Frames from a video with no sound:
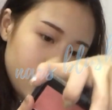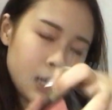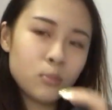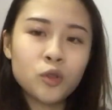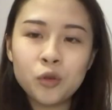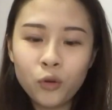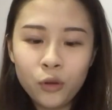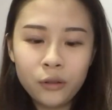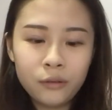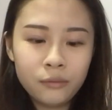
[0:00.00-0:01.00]
Deep
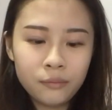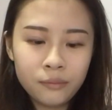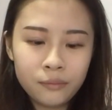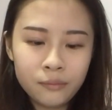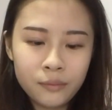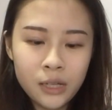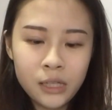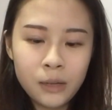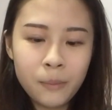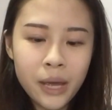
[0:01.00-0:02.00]
Throat.
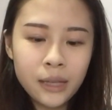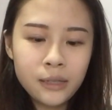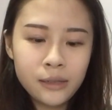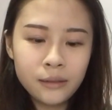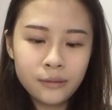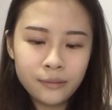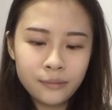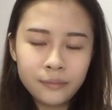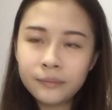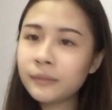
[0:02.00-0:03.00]
It's the best.
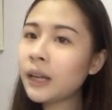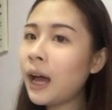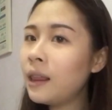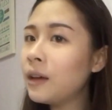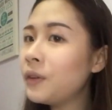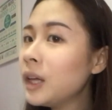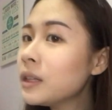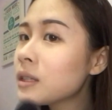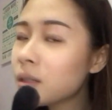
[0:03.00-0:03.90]
I love it.